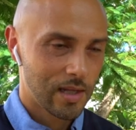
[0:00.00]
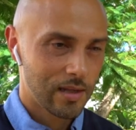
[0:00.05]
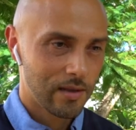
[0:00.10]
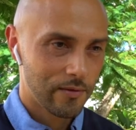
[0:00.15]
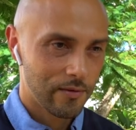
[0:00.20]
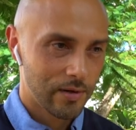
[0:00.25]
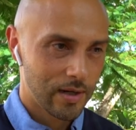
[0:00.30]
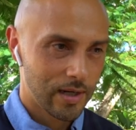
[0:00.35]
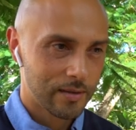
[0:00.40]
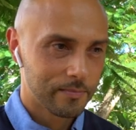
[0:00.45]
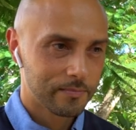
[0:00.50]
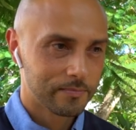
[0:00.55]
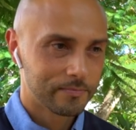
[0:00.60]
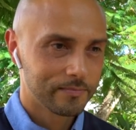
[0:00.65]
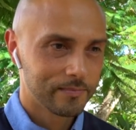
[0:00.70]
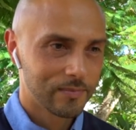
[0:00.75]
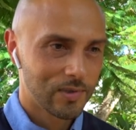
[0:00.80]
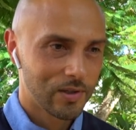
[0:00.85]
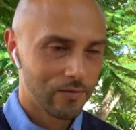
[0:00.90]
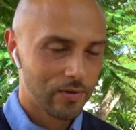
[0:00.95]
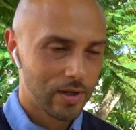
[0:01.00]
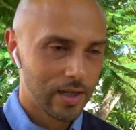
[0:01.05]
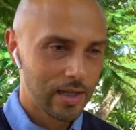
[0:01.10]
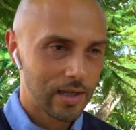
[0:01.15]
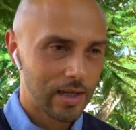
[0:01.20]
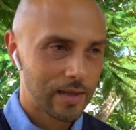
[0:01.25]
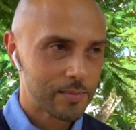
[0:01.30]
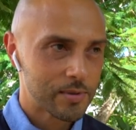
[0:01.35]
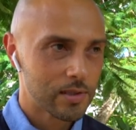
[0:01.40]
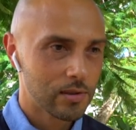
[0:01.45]
You're right. You're
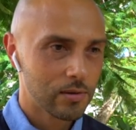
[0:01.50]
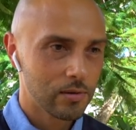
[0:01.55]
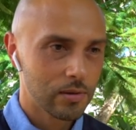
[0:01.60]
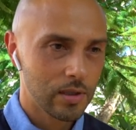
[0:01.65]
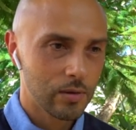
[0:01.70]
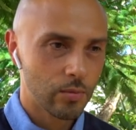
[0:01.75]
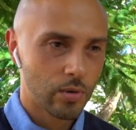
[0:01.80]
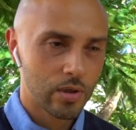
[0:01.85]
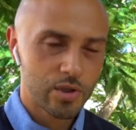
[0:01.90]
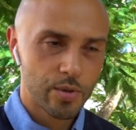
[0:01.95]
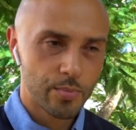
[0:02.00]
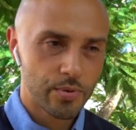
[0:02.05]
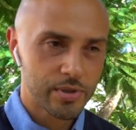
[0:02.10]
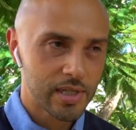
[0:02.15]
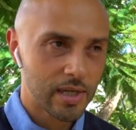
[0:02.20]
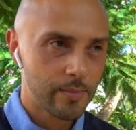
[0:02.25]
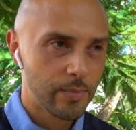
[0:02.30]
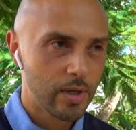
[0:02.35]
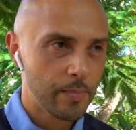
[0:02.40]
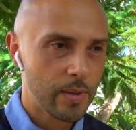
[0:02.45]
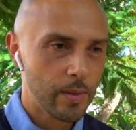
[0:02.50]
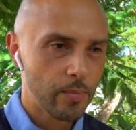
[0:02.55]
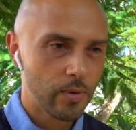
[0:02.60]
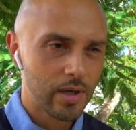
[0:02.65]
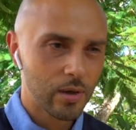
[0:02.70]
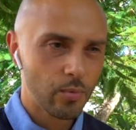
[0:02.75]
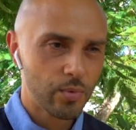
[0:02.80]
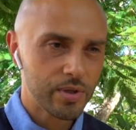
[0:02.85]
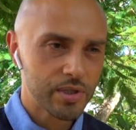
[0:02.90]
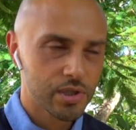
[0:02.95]
right. Absolutely. 100%. How many people
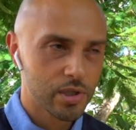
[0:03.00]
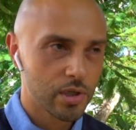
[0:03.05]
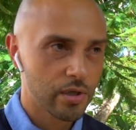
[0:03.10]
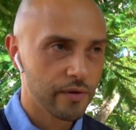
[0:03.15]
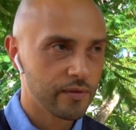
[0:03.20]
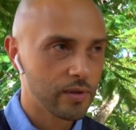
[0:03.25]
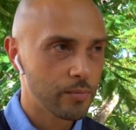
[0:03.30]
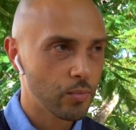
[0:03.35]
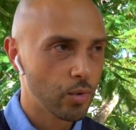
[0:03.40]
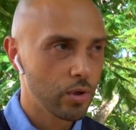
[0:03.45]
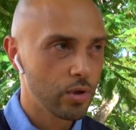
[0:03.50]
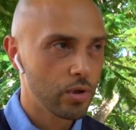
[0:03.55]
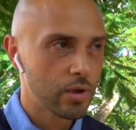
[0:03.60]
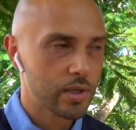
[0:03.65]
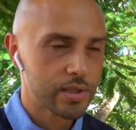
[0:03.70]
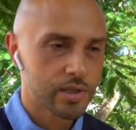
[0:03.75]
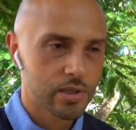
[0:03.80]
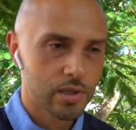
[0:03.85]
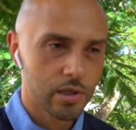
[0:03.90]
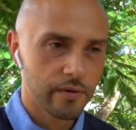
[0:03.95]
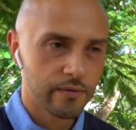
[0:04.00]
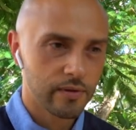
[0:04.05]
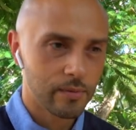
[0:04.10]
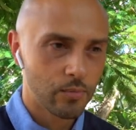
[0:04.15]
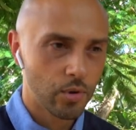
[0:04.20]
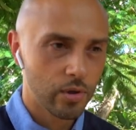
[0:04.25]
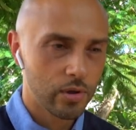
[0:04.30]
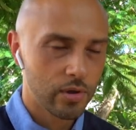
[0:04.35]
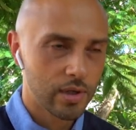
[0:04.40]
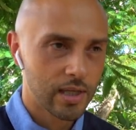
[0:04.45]
can we serve? The more you can serve, the
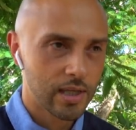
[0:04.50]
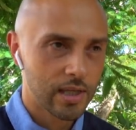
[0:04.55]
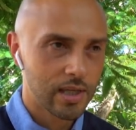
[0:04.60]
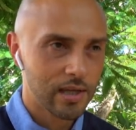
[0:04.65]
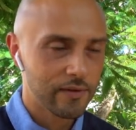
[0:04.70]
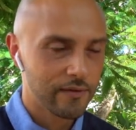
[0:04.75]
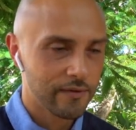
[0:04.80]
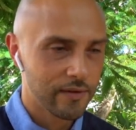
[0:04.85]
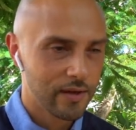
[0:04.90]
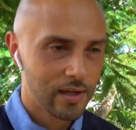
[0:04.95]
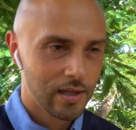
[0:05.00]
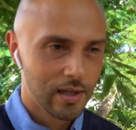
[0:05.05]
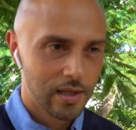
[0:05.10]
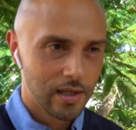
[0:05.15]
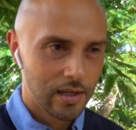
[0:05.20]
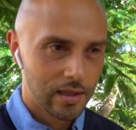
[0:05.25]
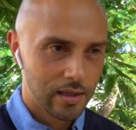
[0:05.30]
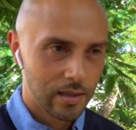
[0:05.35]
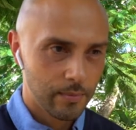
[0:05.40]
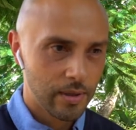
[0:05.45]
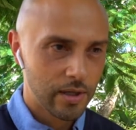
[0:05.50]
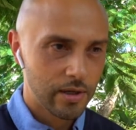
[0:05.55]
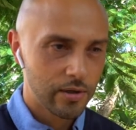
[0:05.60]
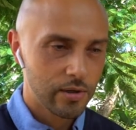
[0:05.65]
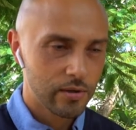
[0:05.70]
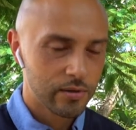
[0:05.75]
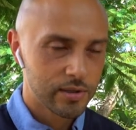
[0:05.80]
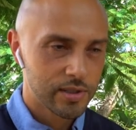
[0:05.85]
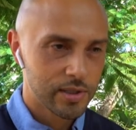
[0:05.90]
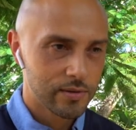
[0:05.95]
more you can give, the better
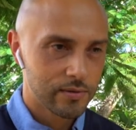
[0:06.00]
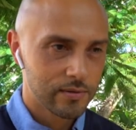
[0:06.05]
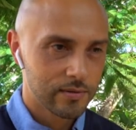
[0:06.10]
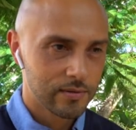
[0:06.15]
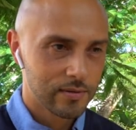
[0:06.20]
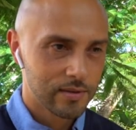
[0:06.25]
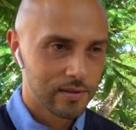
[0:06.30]
you'll do.